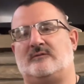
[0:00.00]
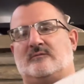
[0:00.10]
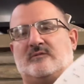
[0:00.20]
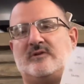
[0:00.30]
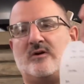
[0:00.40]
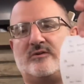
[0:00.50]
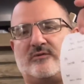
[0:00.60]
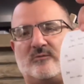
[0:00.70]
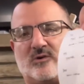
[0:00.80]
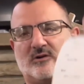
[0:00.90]
Notes
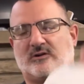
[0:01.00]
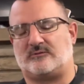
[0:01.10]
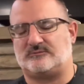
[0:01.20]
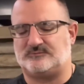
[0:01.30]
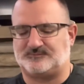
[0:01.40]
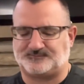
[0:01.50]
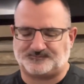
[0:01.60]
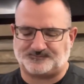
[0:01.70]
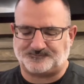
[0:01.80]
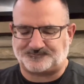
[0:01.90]
from work.
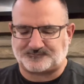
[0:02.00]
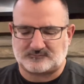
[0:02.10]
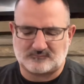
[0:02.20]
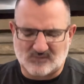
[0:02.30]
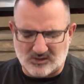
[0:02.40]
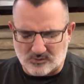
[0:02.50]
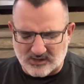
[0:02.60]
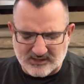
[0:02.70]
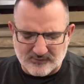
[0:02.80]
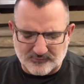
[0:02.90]
What I
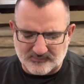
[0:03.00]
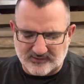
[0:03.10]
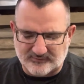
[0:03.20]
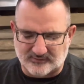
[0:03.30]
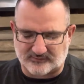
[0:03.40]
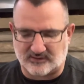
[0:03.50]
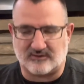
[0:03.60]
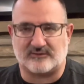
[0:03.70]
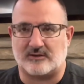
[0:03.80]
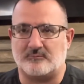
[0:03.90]
get from this is it
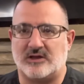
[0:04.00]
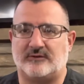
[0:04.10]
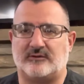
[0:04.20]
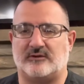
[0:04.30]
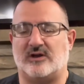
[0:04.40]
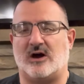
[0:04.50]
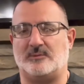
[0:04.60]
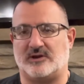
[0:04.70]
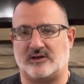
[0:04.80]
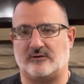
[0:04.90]
is a mint
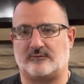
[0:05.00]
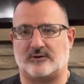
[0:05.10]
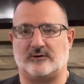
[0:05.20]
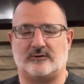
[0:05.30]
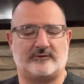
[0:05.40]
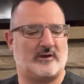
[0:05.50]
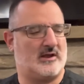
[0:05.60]
dominated fragrance.